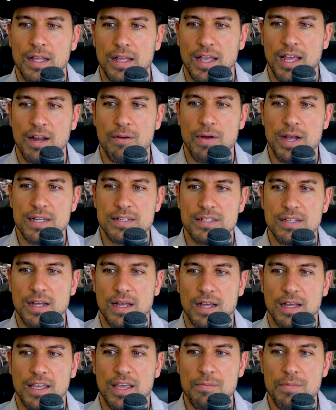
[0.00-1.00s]
Anyways,
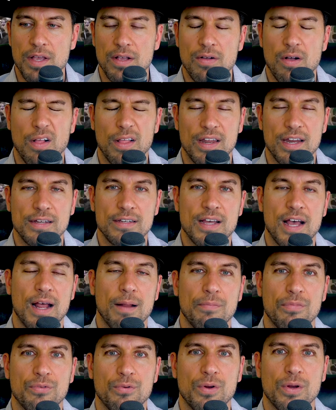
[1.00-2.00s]
give me a call
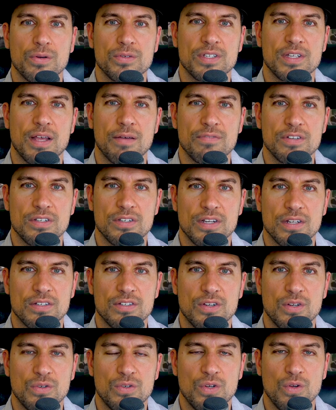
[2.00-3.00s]
anytime,
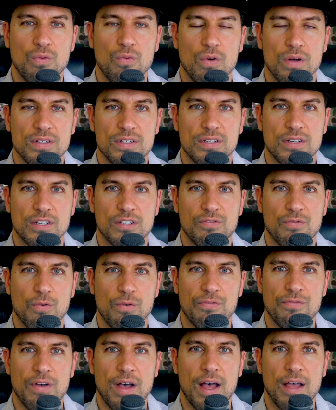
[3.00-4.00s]

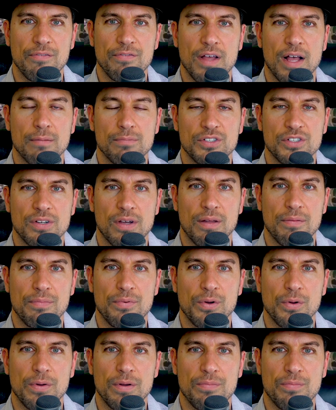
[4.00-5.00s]
307-622-1645. I'm Sean
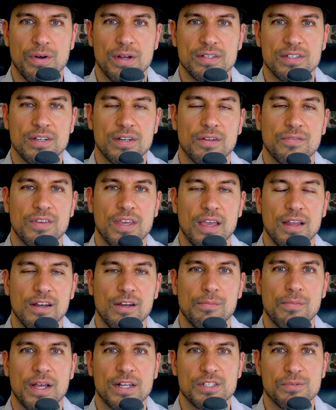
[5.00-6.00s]
Pruitt, president of
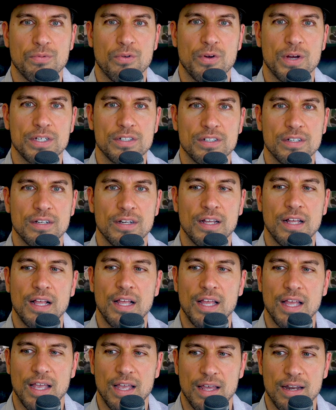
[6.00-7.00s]
Kingdom Exploration.
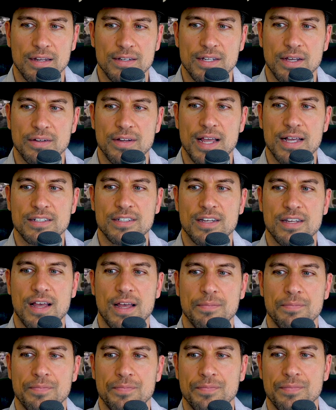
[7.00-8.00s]
And until next
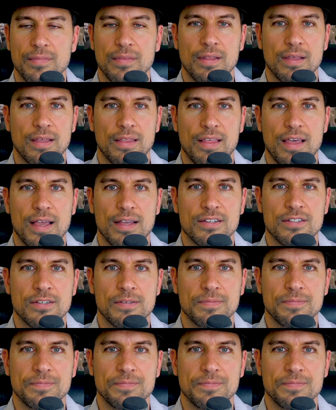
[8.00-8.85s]
time, thanks.